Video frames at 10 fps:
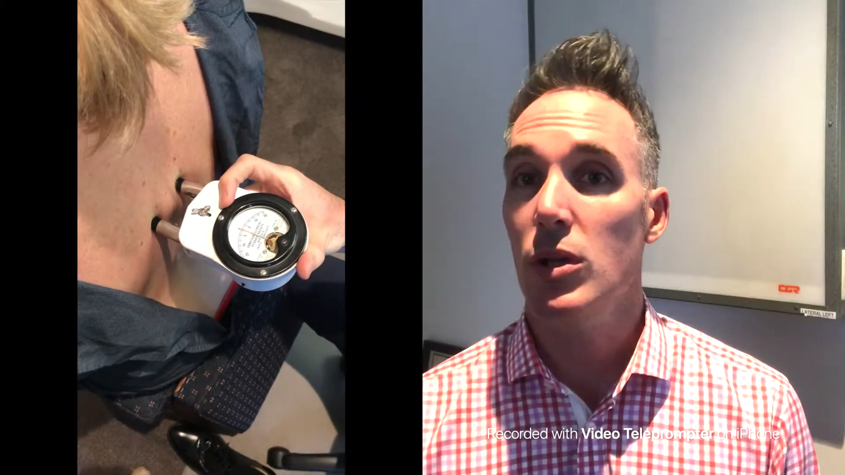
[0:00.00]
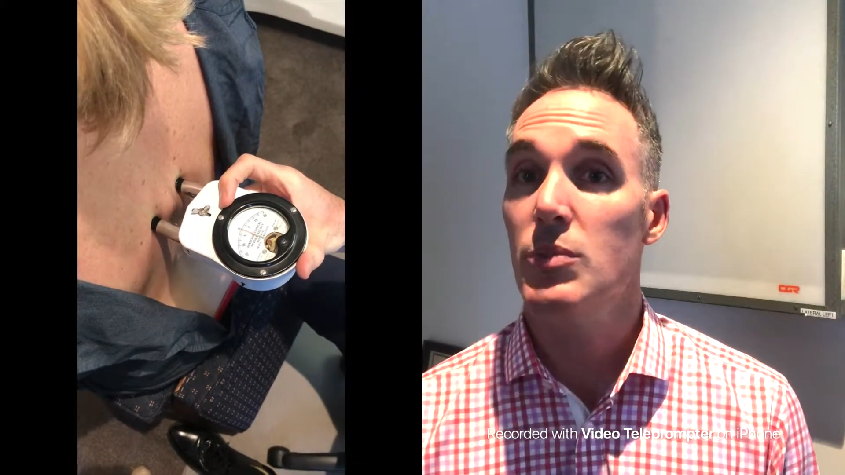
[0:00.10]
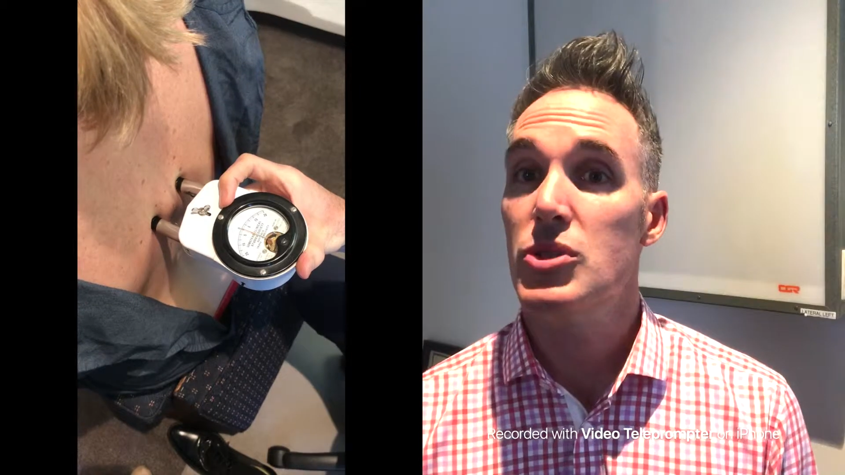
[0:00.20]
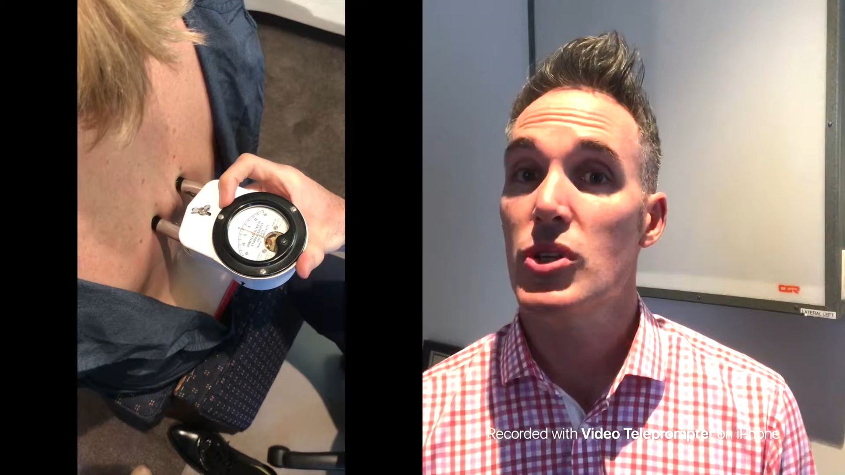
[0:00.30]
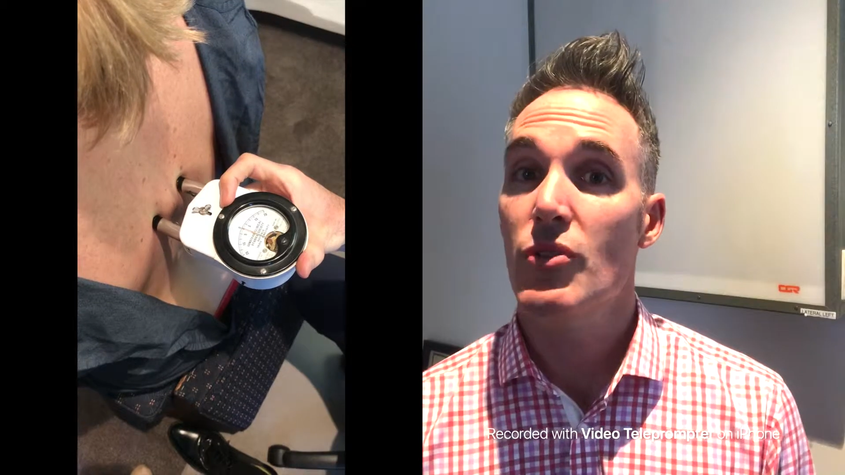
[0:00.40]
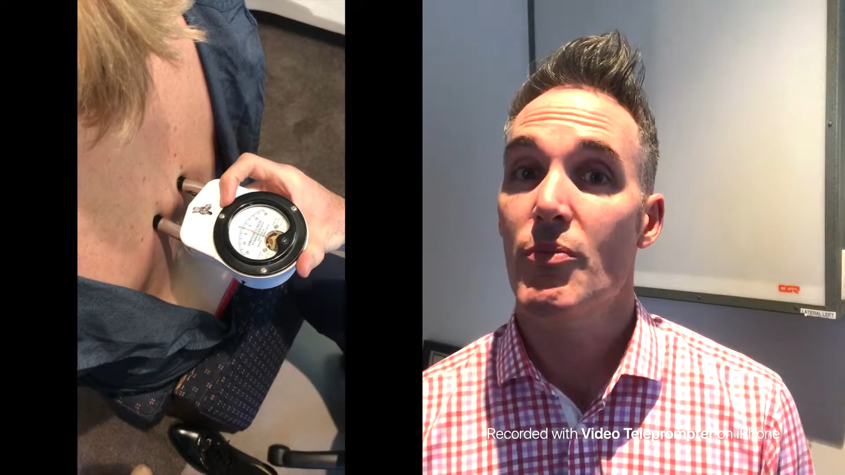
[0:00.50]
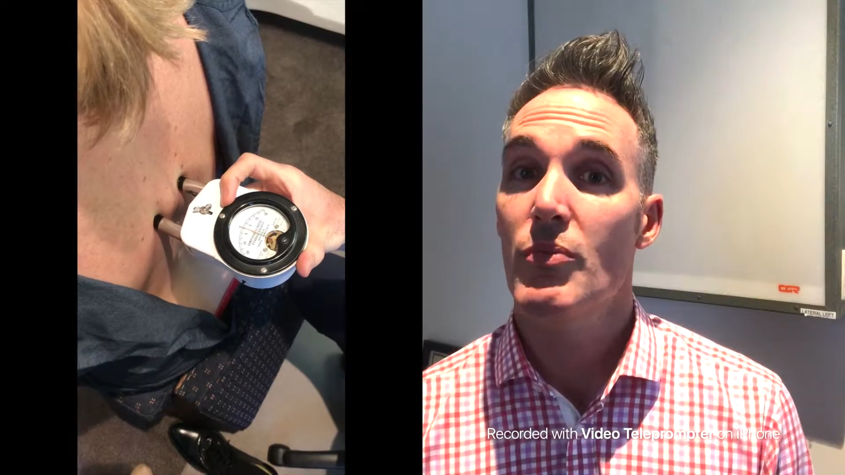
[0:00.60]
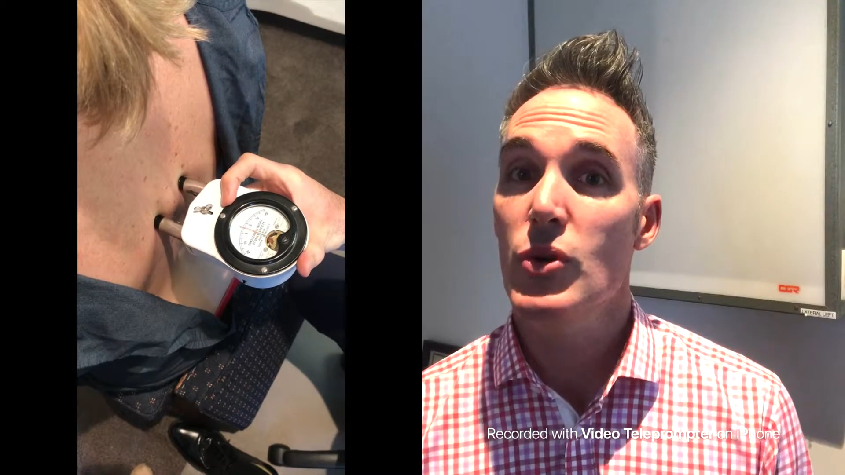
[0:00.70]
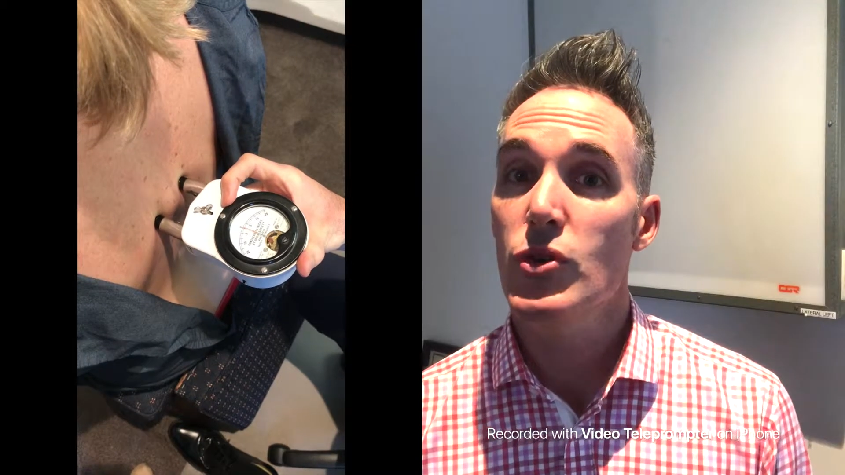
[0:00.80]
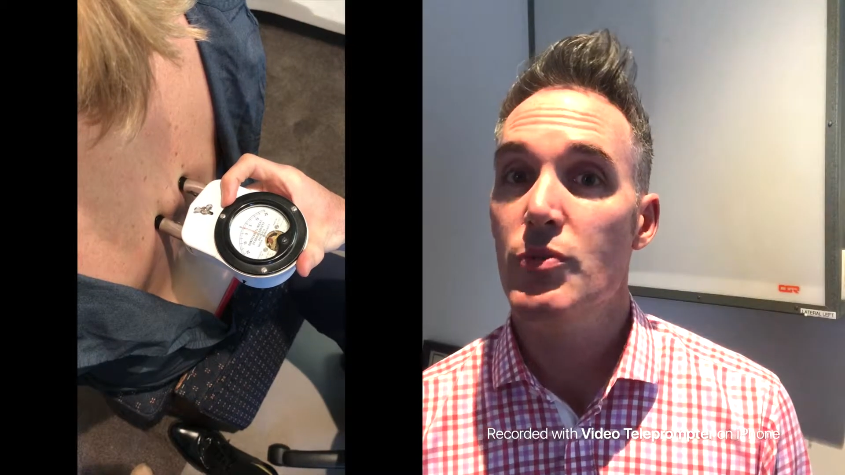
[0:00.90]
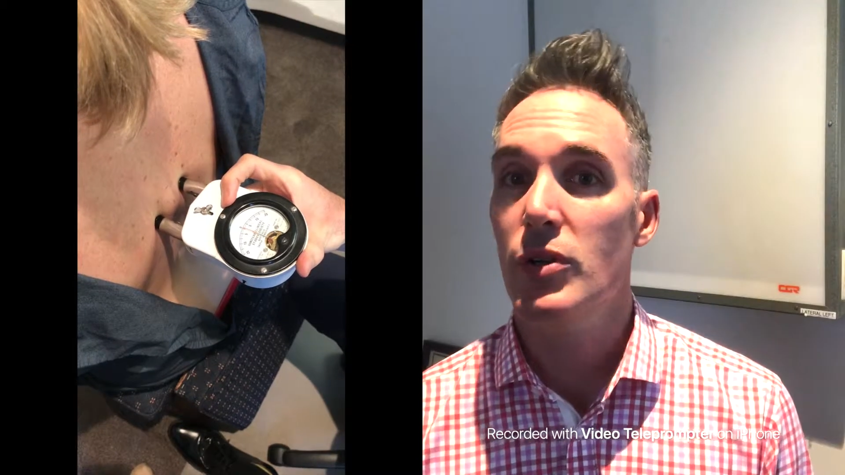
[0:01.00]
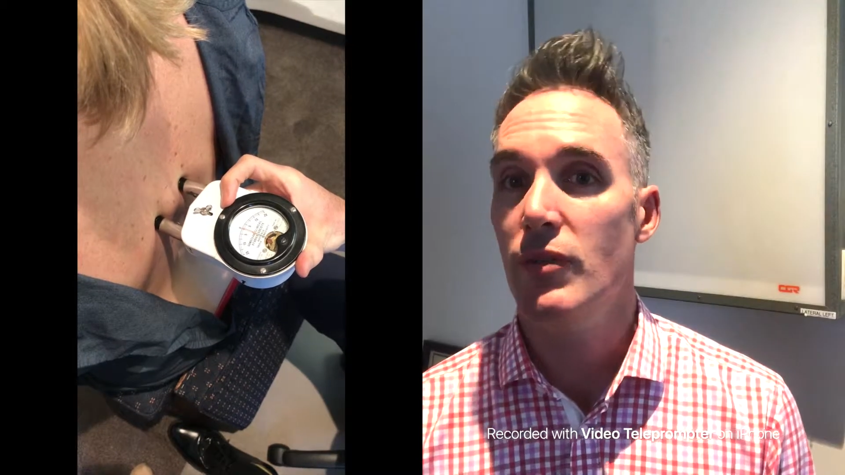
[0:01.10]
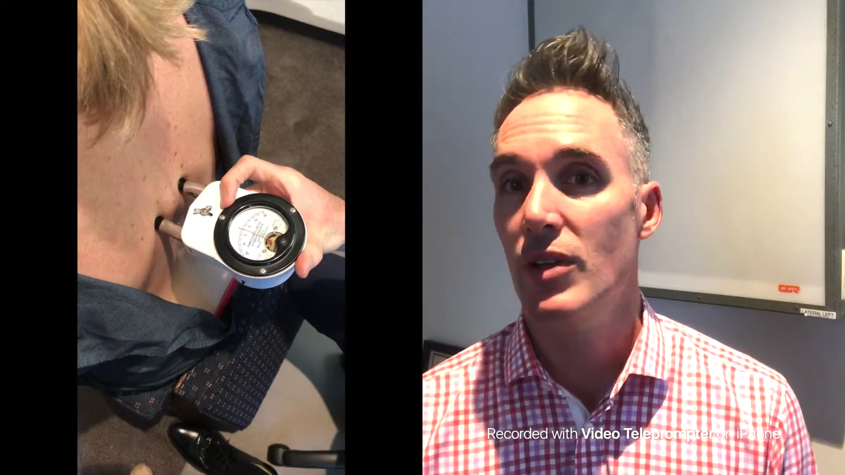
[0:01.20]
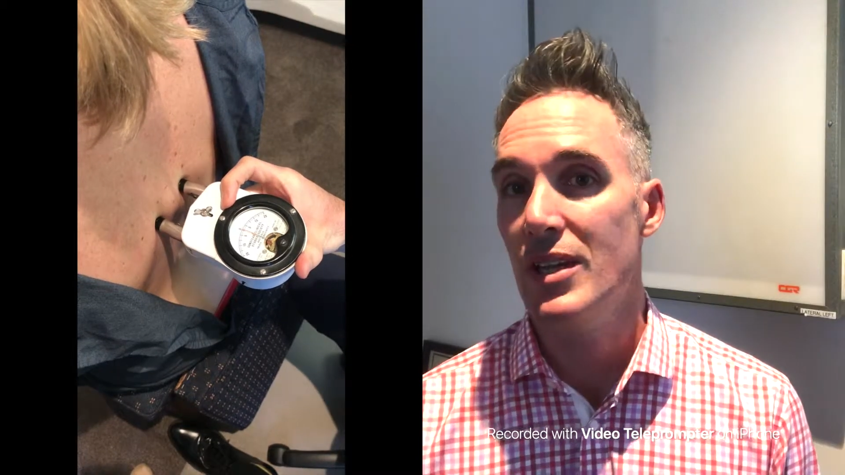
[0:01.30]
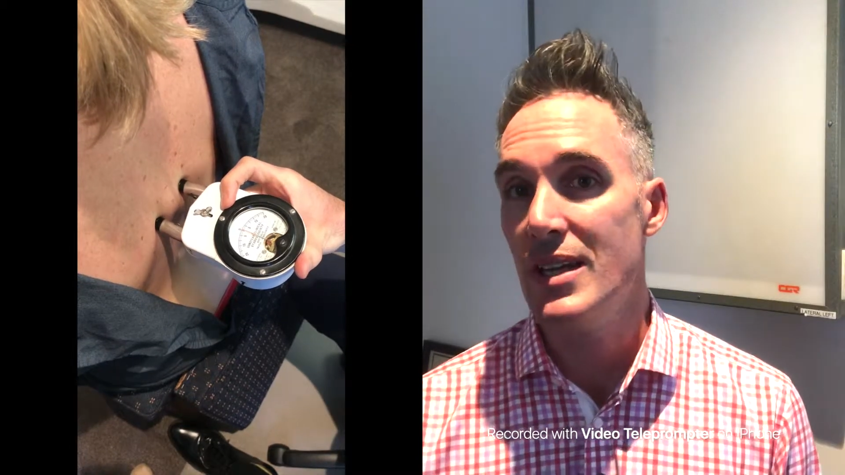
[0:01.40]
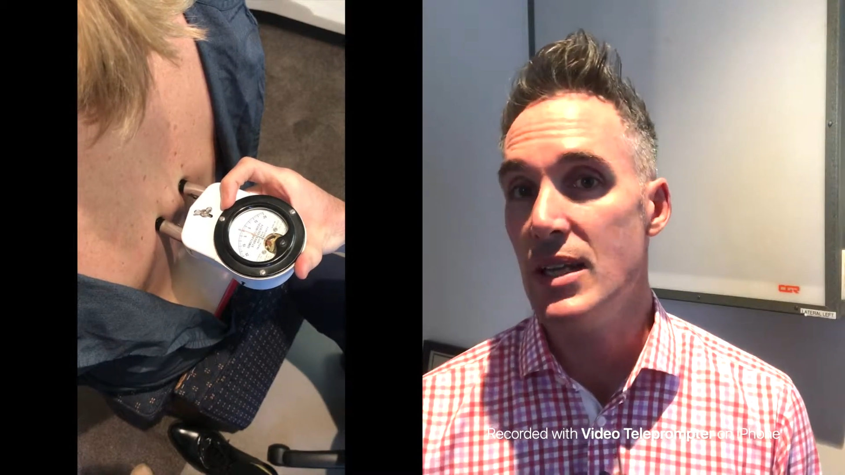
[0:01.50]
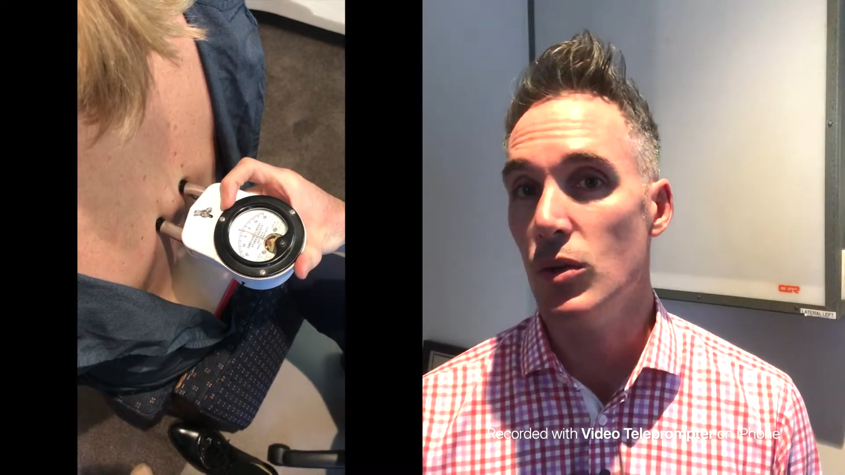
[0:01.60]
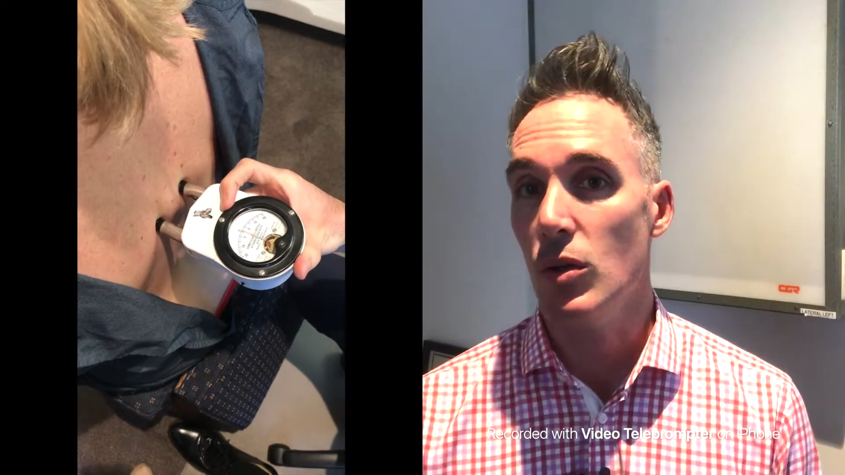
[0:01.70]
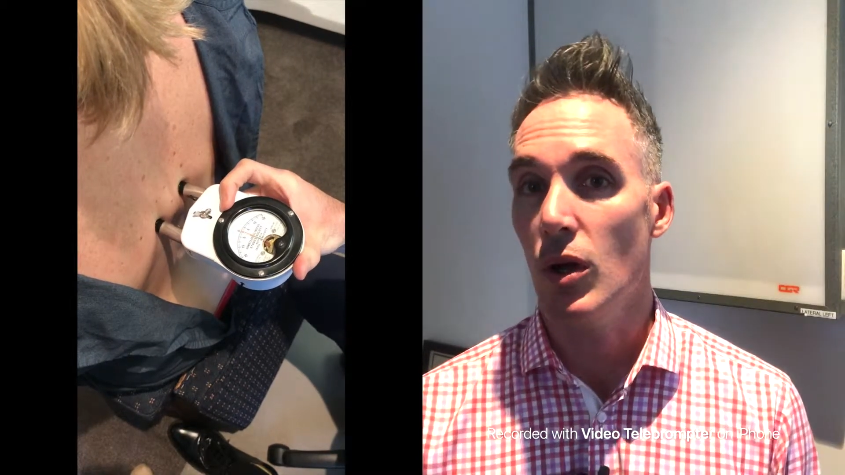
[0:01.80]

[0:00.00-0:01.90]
observe movement of the needle